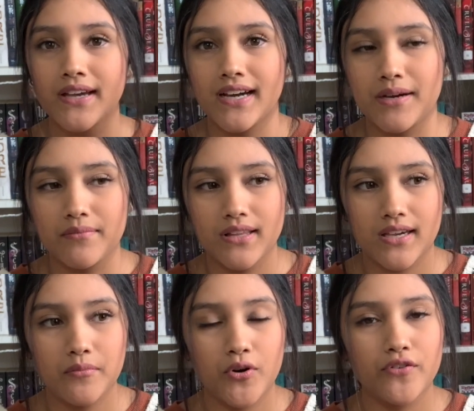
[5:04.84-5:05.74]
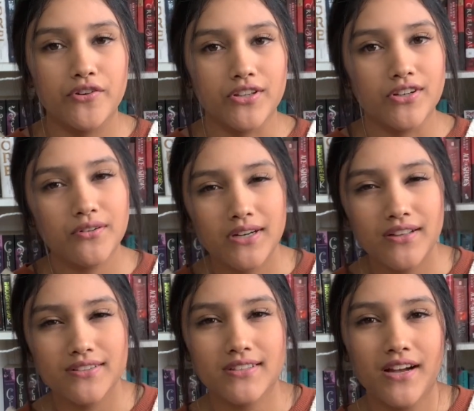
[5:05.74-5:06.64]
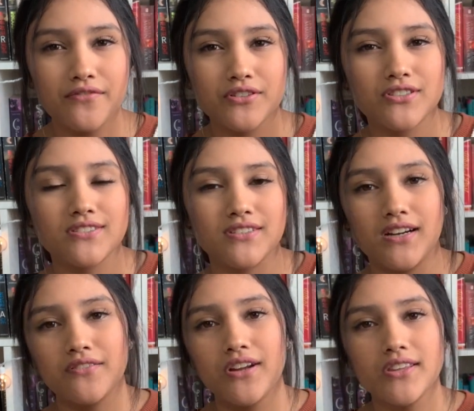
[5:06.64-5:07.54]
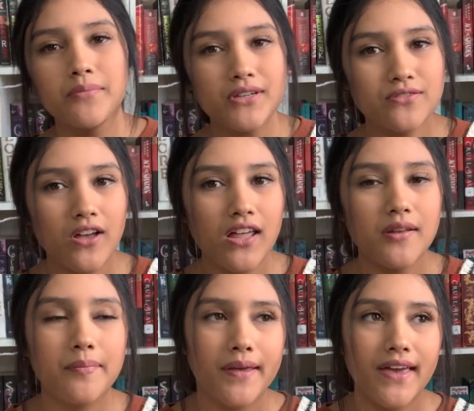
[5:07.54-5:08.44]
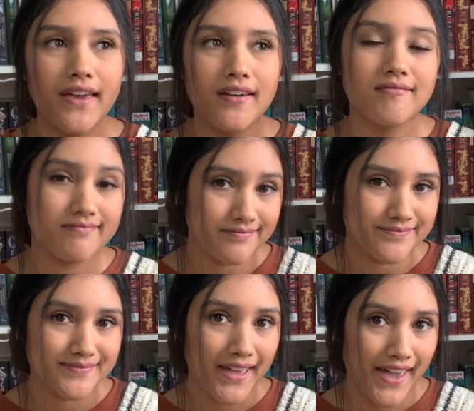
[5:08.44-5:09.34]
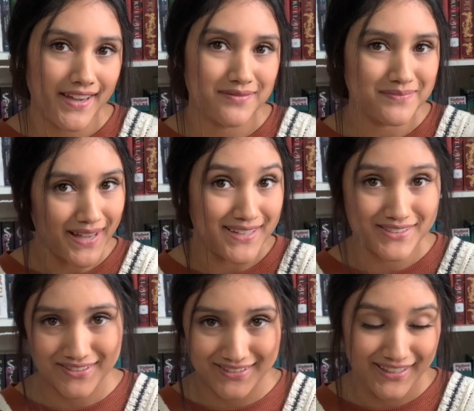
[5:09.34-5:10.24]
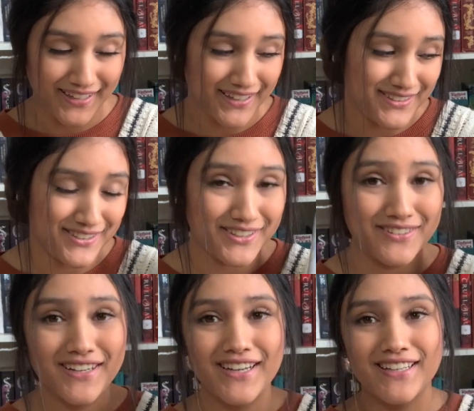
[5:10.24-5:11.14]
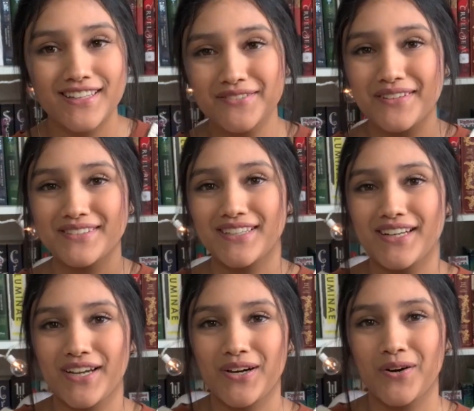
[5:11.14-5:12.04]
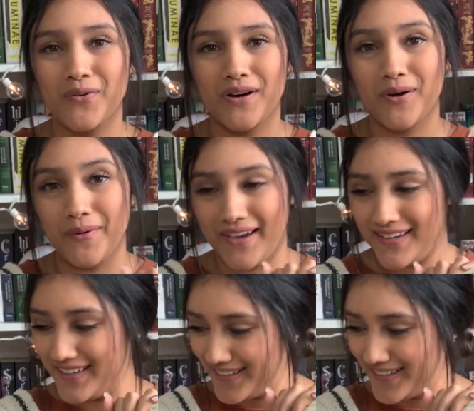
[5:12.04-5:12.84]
I'm looking more for the new adult stuff, which is, you know, not the book's fault, but hey, I still didn't like it. So this one is gonna go away.